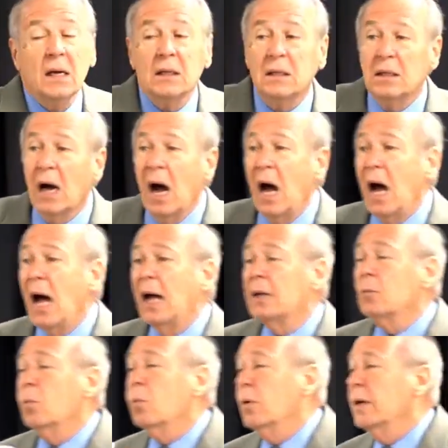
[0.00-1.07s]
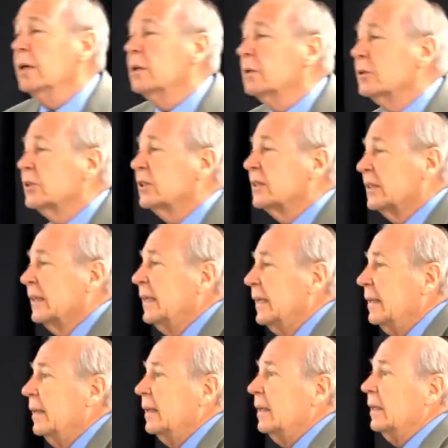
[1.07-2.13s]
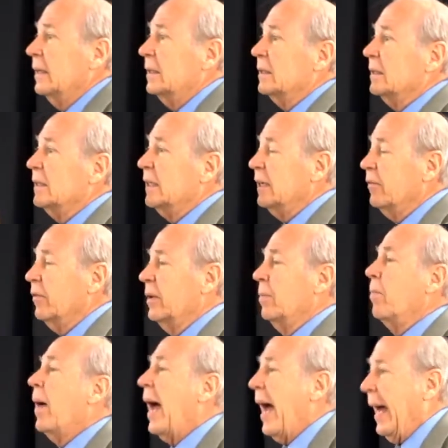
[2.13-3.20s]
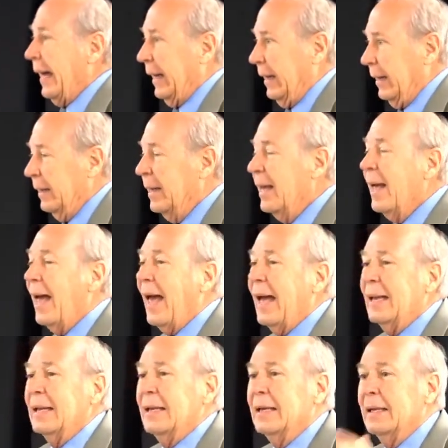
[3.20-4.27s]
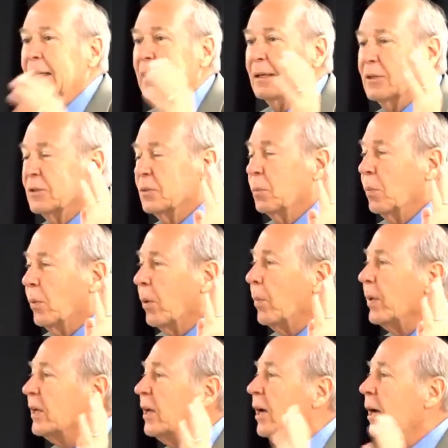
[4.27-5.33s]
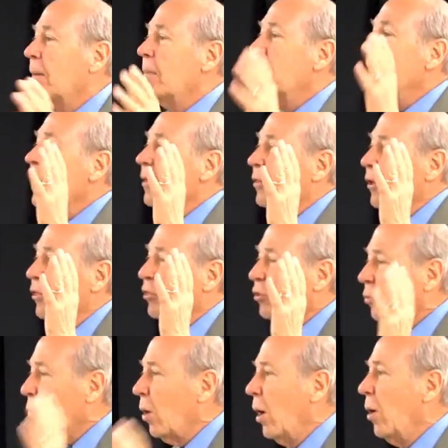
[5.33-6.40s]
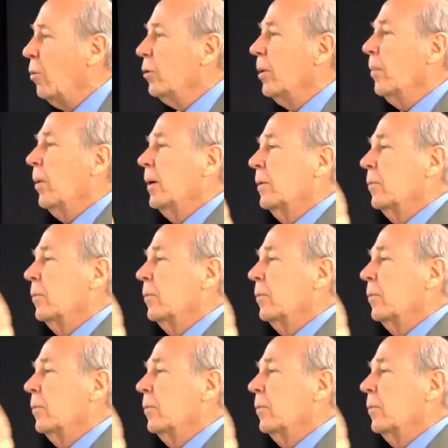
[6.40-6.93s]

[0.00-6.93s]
God will see that it is given back, and it will become the throne upon